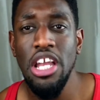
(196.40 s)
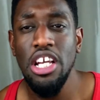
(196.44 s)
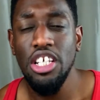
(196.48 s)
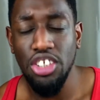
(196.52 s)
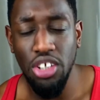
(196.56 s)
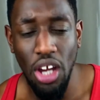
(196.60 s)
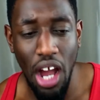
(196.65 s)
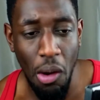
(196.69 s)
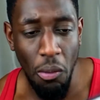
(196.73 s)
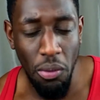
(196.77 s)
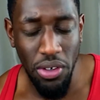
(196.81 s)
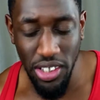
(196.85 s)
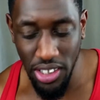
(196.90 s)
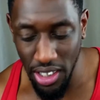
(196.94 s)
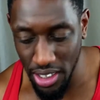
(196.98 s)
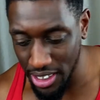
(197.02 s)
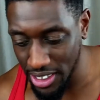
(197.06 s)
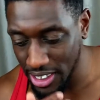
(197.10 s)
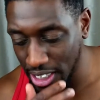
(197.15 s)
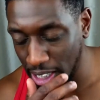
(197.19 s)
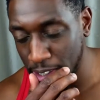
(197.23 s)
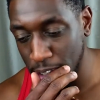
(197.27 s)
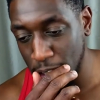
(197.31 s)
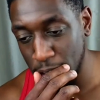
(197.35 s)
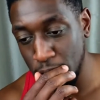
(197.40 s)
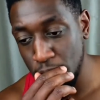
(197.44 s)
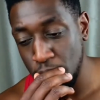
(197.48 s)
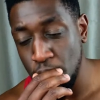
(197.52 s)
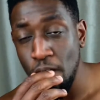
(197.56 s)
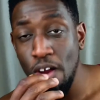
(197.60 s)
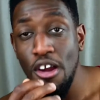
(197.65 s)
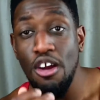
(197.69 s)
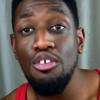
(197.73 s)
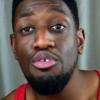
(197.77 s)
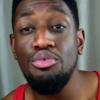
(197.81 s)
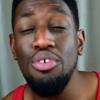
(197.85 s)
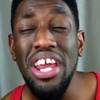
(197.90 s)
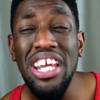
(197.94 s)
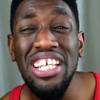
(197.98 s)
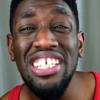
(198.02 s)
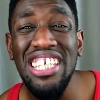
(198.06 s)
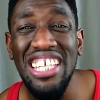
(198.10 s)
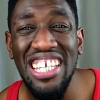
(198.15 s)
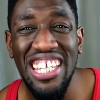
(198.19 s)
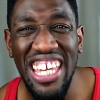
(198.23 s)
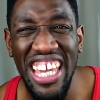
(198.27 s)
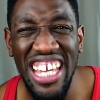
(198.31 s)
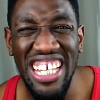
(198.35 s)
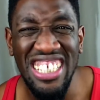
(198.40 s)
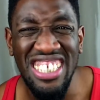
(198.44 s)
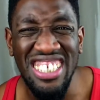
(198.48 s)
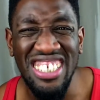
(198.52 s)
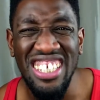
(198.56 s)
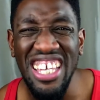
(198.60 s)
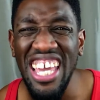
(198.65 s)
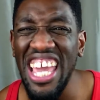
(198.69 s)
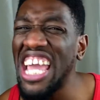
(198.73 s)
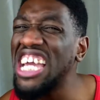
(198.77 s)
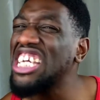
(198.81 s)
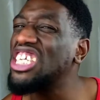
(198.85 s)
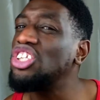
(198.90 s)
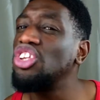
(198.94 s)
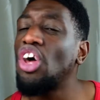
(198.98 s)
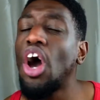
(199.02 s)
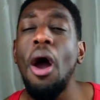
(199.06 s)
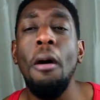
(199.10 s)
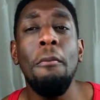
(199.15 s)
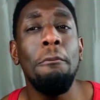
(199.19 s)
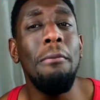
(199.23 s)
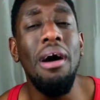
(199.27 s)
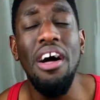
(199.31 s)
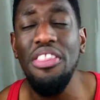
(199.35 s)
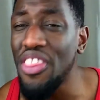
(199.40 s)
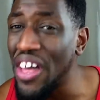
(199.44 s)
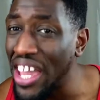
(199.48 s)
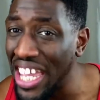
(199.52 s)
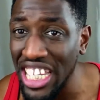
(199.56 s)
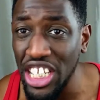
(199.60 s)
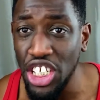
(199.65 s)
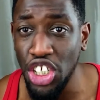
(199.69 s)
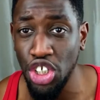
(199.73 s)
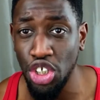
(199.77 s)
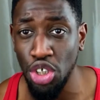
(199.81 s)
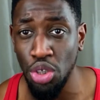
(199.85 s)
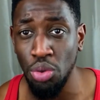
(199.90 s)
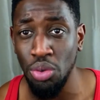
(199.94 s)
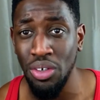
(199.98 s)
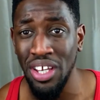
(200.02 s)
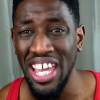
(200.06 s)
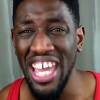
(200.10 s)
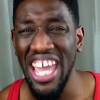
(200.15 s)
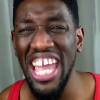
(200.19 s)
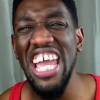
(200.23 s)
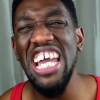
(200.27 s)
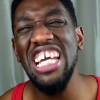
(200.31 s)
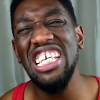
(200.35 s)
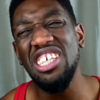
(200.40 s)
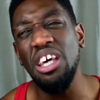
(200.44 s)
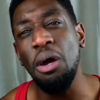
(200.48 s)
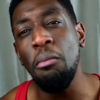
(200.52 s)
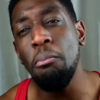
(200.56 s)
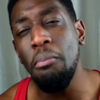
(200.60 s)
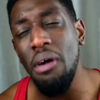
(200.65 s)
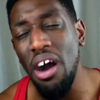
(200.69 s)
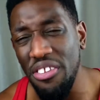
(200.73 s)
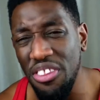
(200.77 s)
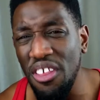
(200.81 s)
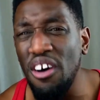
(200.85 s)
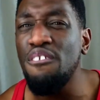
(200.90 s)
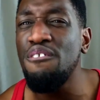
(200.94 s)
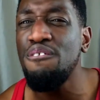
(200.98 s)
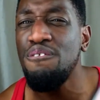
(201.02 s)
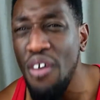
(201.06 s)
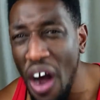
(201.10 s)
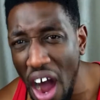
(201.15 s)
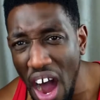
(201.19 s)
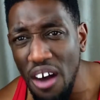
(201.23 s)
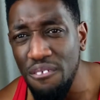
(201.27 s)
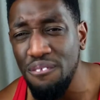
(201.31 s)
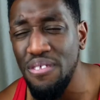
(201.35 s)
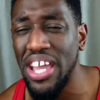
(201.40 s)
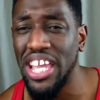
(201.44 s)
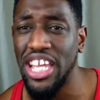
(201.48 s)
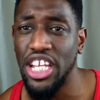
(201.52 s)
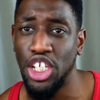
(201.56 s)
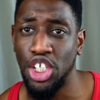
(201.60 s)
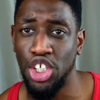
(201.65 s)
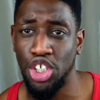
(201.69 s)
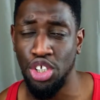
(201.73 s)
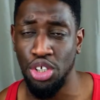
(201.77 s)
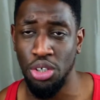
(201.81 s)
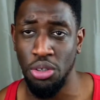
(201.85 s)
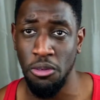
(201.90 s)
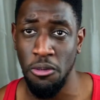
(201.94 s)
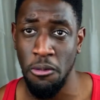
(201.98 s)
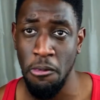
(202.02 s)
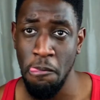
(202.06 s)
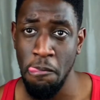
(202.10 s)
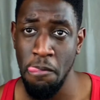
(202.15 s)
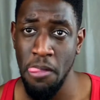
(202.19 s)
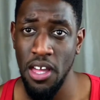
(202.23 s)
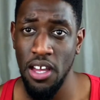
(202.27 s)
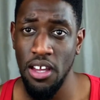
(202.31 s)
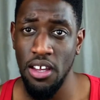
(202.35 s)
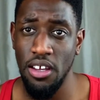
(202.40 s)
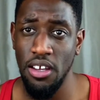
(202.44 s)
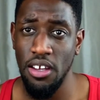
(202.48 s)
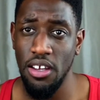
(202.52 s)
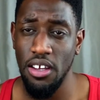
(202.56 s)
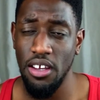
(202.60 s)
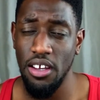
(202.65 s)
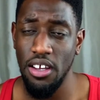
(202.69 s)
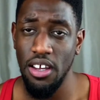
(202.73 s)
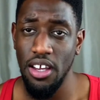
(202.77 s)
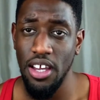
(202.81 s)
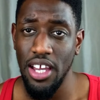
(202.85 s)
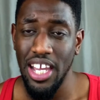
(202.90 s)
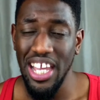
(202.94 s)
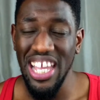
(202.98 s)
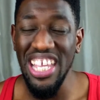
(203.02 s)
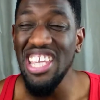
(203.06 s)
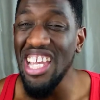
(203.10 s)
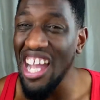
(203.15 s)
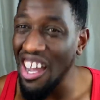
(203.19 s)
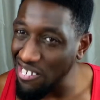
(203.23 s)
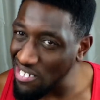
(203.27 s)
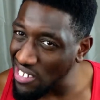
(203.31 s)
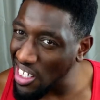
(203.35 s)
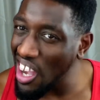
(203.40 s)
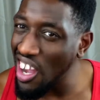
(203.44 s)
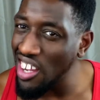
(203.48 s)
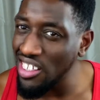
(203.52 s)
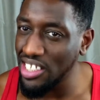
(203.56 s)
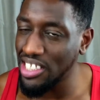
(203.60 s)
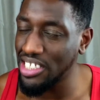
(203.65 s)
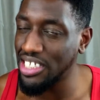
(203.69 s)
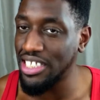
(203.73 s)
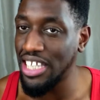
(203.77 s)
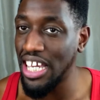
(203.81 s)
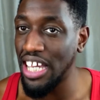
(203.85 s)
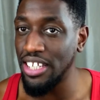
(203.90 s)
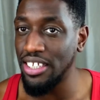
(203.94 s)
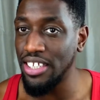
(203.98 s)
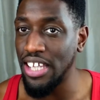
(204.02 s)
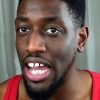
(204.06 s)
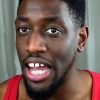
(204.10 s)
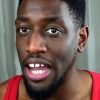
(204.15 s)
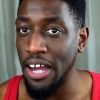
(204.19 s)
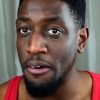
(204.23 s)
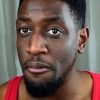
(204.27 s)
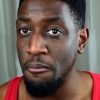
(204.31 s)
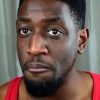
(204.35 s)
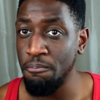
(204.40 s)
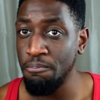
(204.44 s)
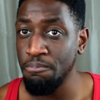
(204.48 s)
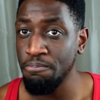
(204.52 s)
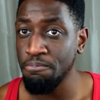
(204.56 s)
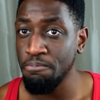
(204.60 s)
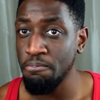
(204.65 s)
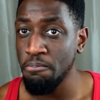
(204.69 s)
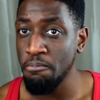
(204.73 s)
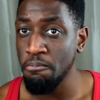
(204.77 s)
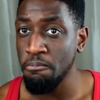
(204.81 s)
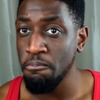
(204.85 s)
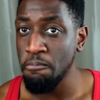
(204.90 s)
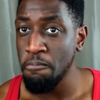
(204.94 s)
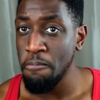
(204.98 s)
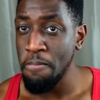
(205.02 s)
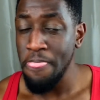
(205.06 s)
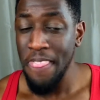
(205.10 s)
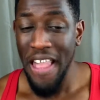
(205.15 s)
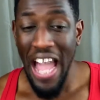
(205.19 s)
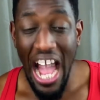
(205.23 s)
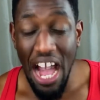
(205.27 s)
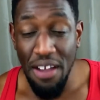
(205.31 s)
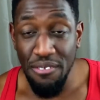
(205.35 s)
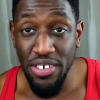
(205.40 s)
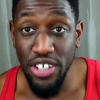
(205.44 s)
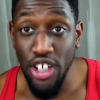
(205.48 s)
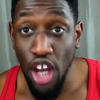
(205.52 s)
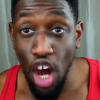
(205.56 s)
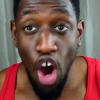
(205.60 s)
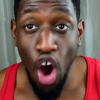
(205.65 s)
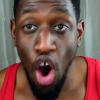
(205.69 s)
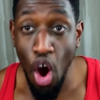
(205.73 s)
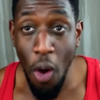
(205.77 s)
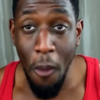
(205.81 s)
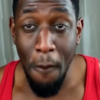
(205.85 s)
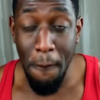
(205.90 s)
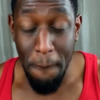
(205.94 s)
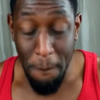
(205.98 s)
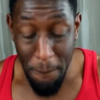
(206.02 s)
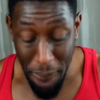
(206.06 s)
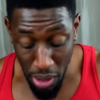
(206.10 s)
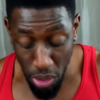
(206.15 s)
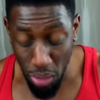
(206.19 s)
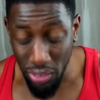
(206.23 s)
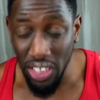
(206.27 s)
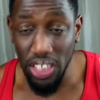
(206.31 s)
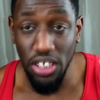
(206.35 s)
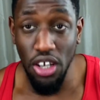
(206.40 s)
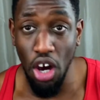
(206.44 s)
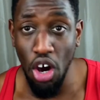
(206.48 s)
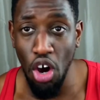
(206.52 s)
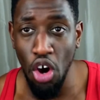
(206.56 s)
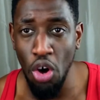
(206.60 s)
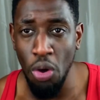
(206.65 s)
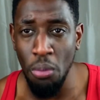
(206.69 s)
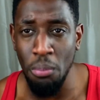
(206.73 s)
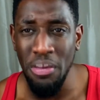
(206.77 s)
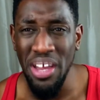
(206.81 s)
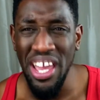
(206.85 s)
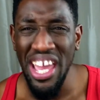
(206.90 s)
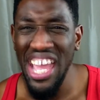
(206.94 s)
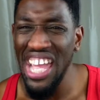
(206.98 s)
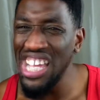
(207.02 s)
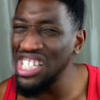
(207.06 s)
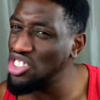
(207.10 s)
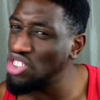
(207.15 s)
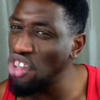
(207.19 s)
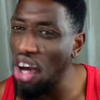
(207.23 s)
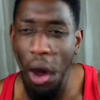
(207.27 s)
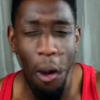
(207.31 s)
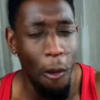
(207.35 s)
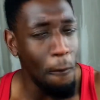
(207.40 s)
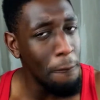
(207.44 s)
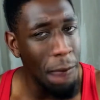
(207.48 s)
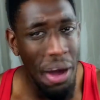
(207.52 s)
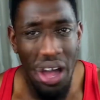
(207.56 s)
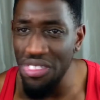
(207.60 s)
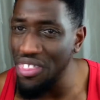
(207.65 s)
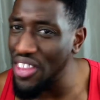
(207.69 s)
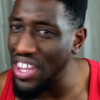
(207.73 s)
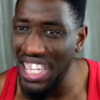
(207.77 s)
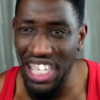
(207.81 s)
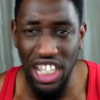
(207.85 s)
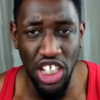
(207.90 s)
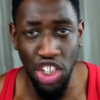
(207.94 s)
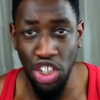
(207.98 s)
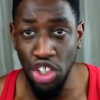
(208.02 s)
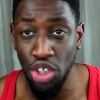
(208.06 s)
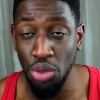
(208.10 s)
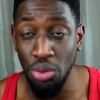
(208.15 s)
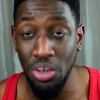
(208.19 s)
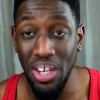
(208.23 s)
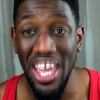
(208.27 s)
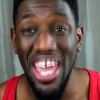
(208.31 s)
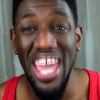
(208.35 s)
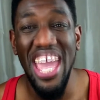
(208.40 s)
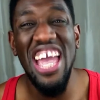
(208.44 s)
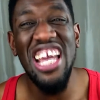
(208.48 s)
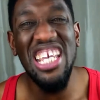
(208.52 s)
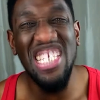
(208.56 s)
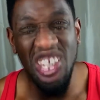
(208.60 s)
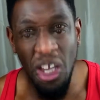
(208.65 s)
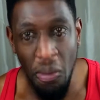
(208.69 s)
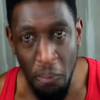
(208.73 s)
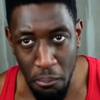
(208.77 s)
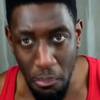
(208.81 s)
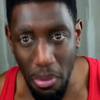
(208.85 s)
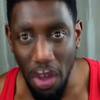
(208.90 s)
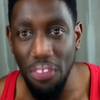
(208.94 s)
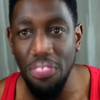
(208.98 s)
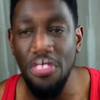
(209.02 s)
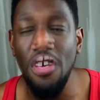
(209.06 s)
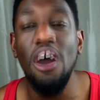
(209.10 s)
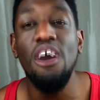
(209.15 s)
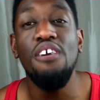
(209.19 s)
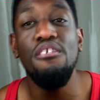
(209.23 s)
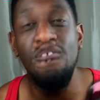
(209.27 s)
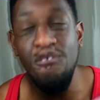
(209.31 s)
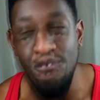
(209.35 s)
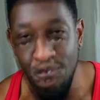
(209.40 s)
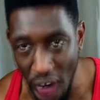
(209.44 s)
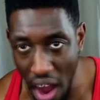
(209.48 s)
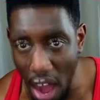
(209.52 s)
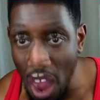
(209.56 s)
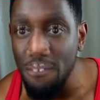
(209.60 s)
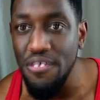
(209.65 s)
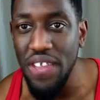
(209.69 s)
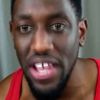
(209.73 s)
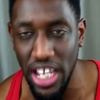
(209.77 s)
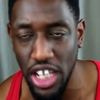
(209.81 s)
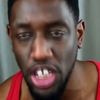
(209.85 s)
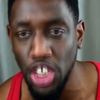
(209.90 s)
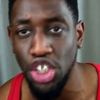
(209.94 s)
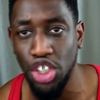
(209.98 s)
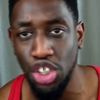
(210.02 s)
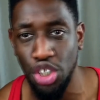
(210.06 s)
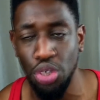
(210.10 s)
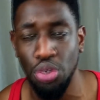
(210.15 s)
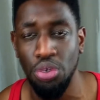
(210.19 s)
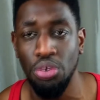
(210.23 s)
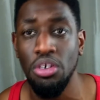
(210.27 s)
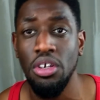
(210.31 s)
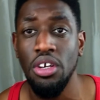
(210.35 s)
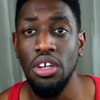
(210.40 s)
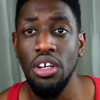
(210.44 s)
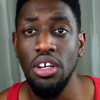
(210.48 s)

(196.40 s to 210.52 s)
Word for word: So I want you to understand this. Raising kids, it's not a mother issue. It's a mother-father issue. You have to understand that. Having a home, building a home, it's not a mother issue. It's a mother-father issue.